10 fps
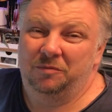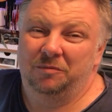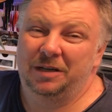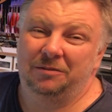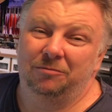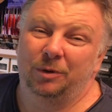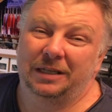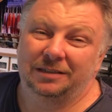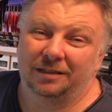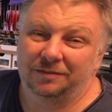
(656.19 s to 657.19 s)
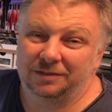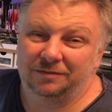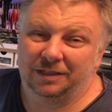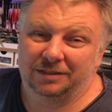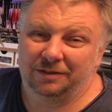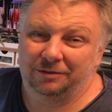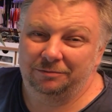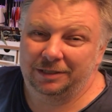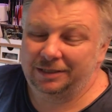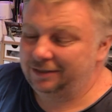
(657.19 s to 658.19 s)
Re-win stuff is, is very
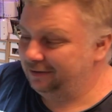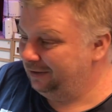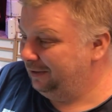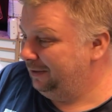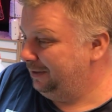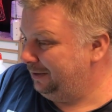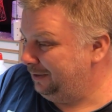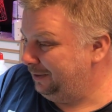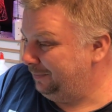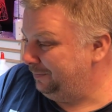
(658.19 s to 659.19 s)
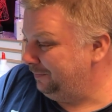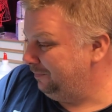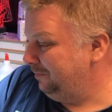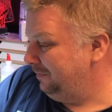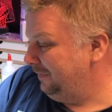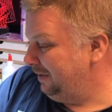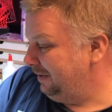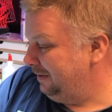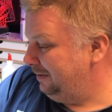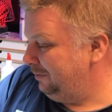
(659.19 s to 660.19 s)
rare. Um,
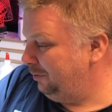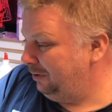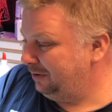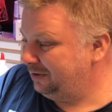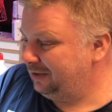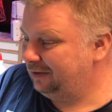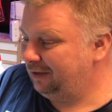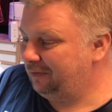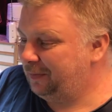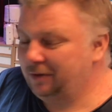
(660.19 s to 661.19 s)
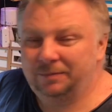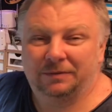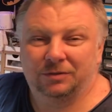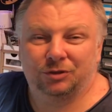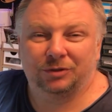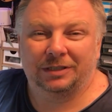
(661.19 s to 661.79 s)
although I just seem to have a bit, a bit, of a streak